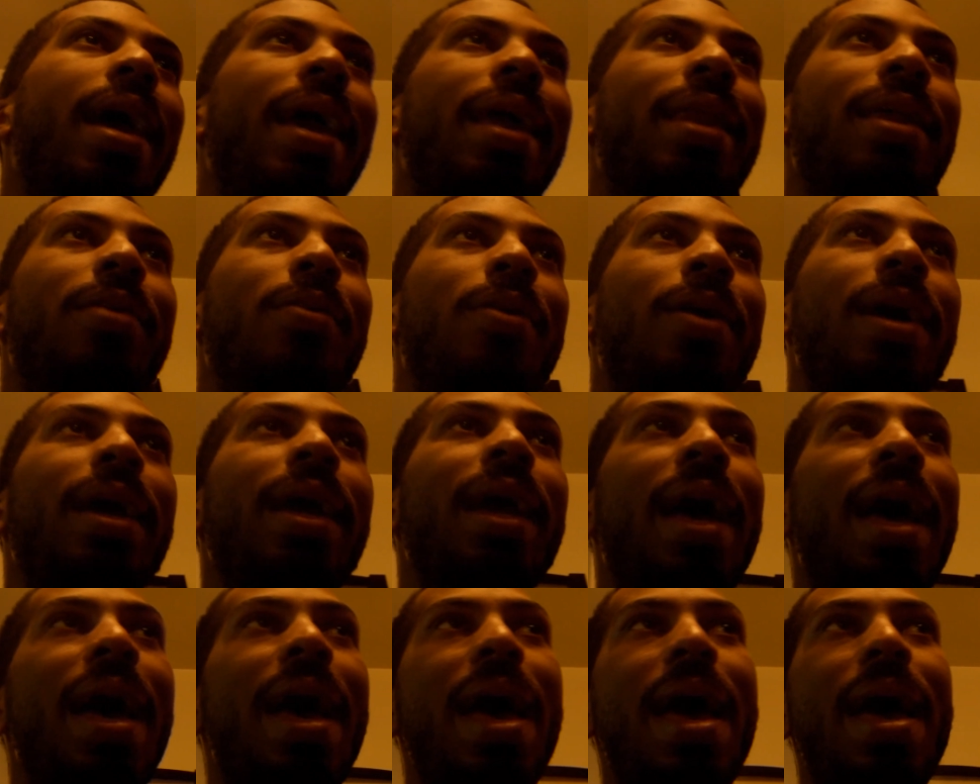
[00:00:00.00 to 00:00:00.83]

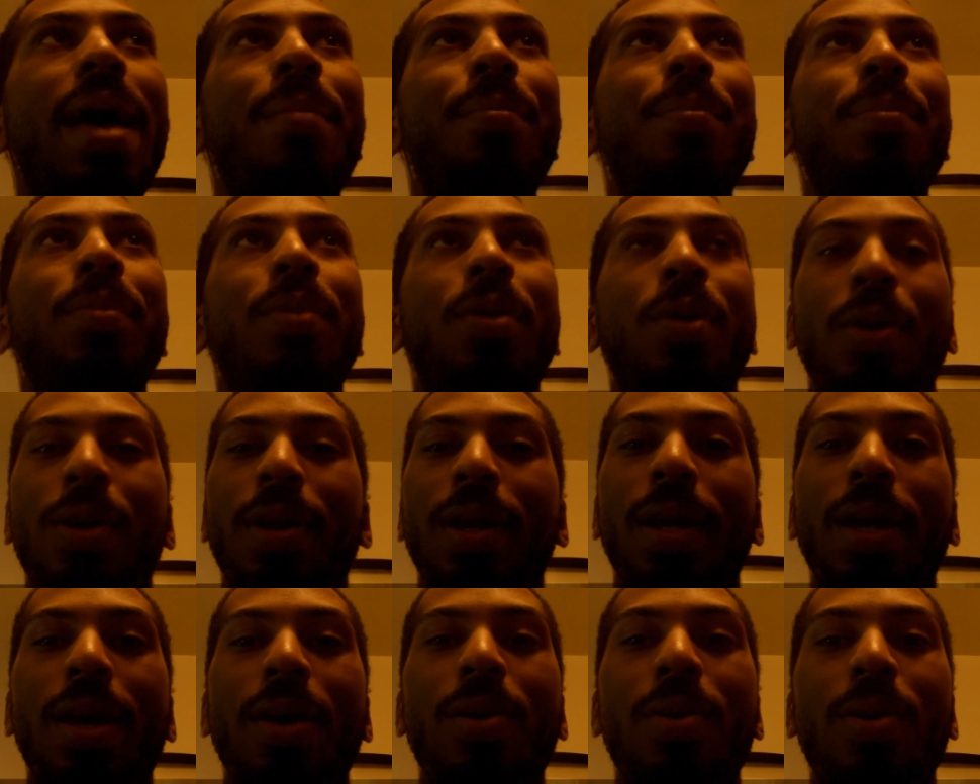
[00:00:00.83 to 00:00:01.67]
Anyway, I'm
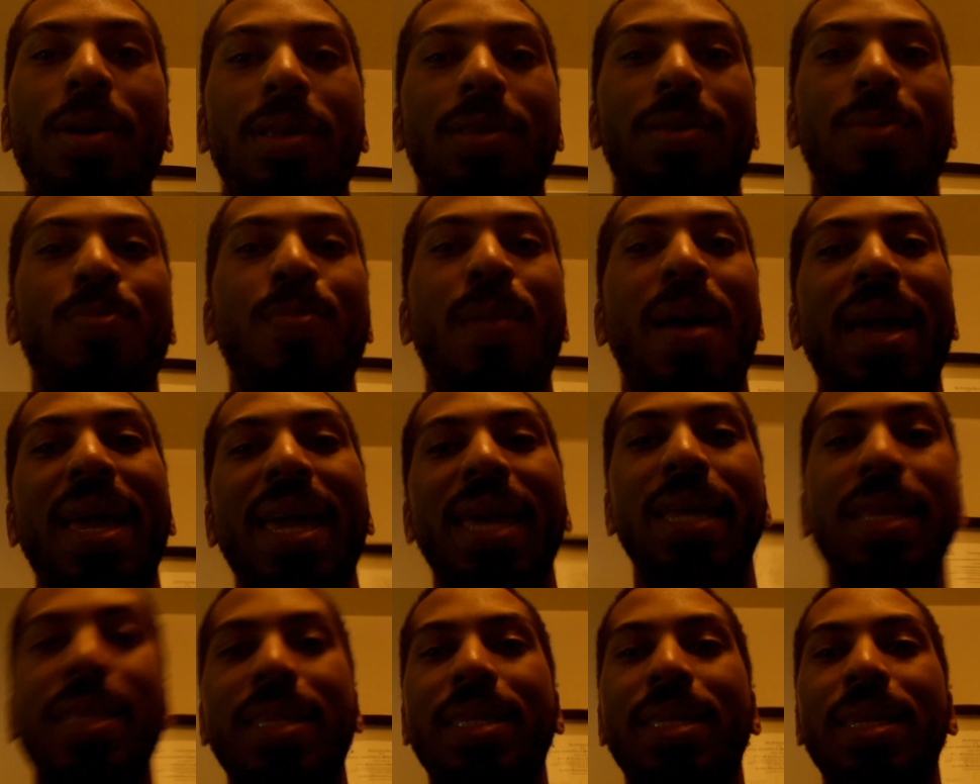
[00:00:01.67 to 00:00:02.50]
going to go because my
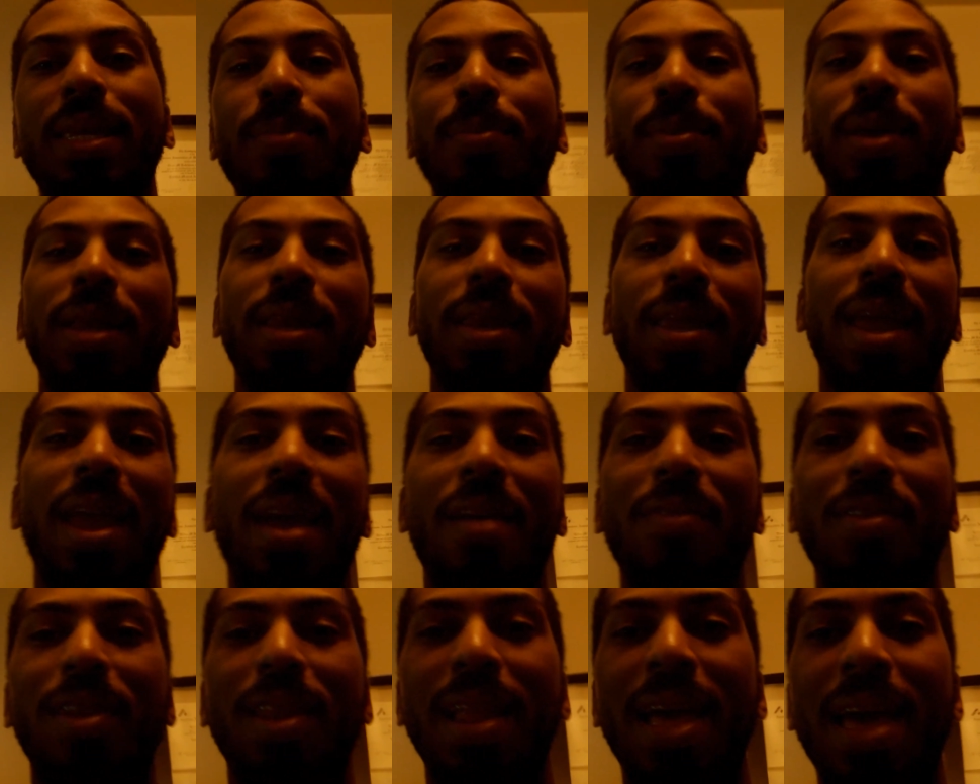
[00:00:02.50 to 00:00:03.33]
kids seem like they're
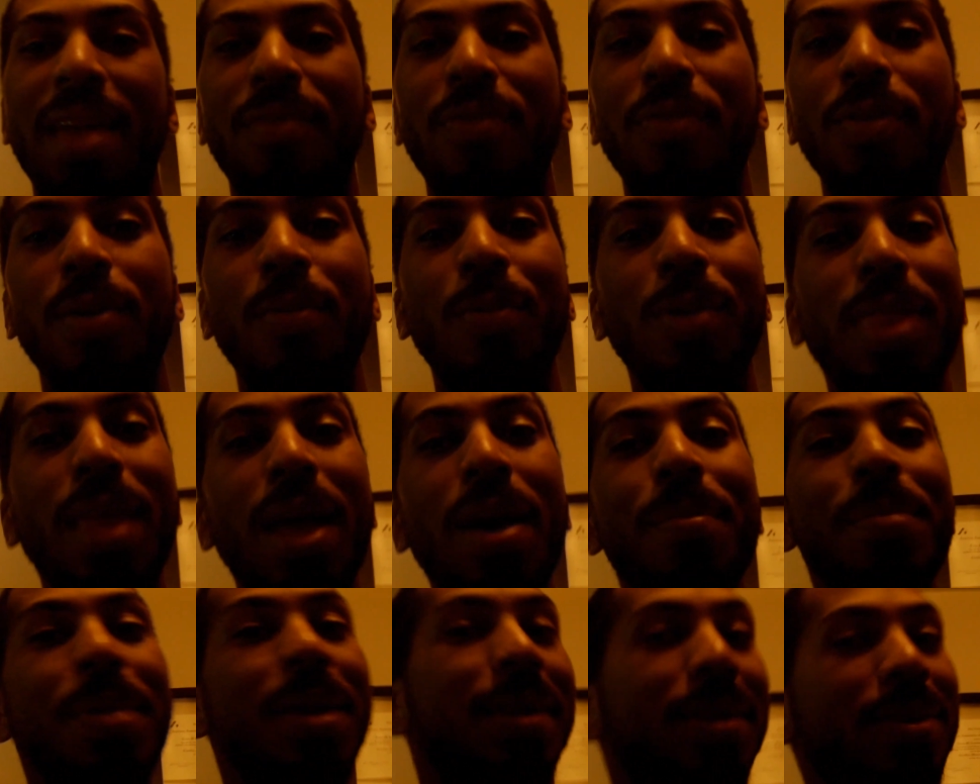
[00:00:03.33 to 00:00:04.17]
having a lot of fun
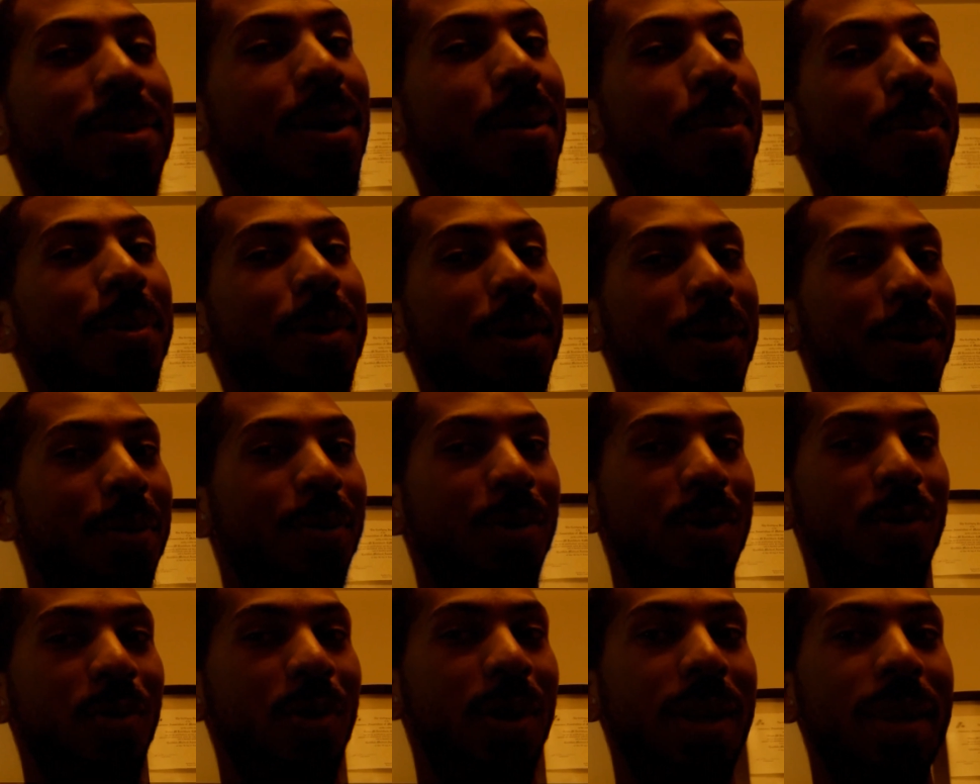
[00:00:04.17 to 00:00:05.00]
without me, so I'm going to
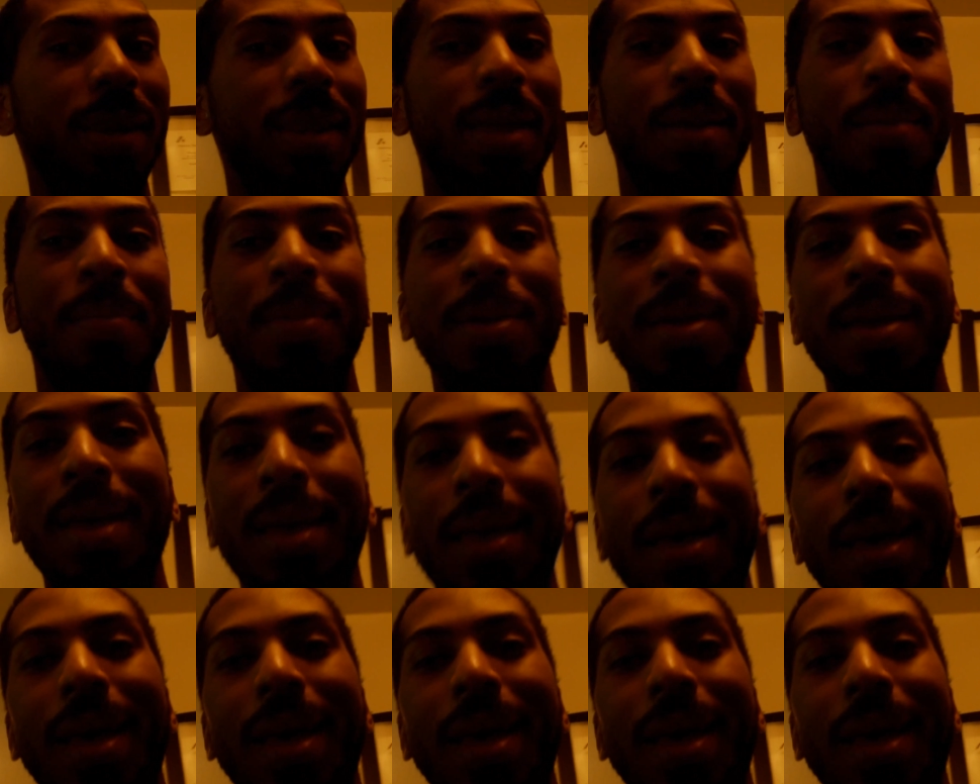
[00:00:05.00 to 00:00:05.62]
go join them.